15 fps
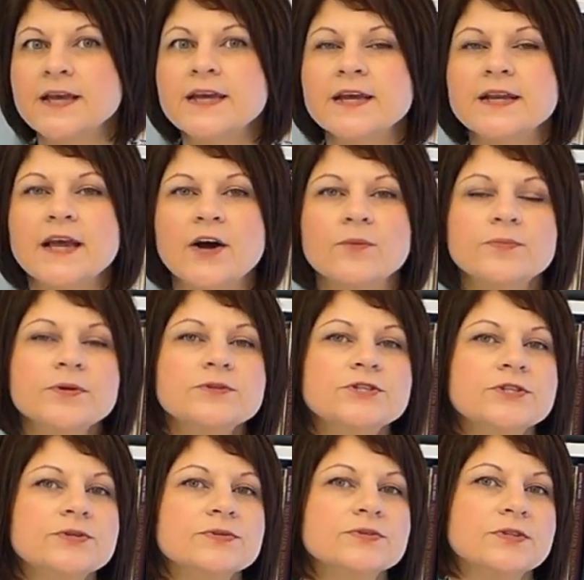can help you
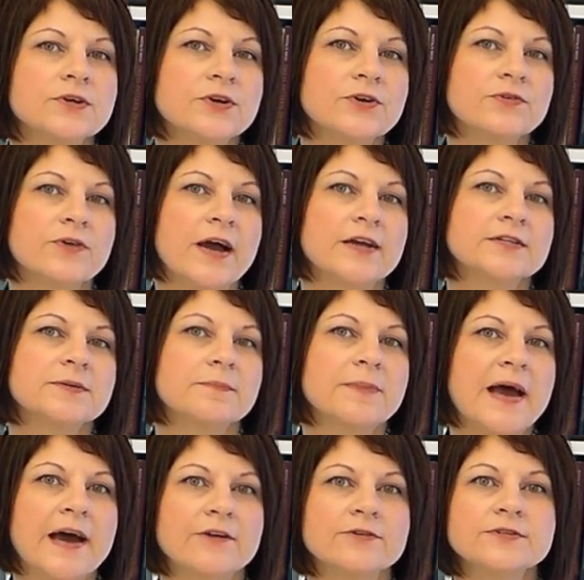choose the correct
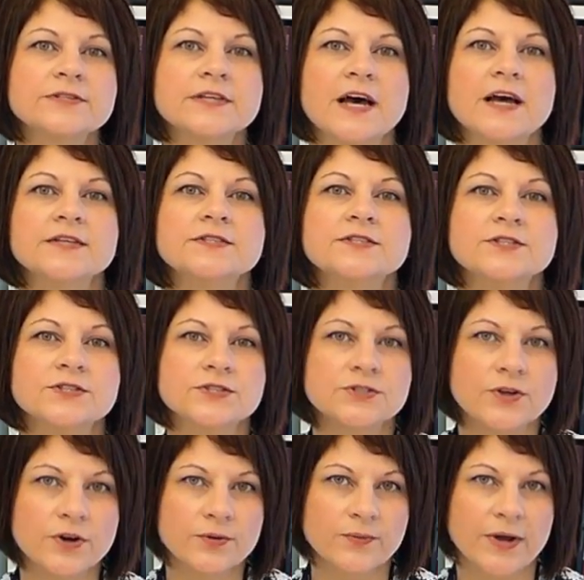pattern size to
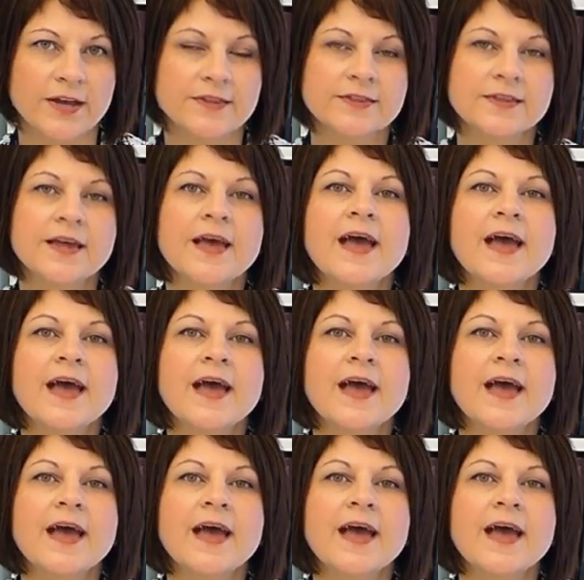start with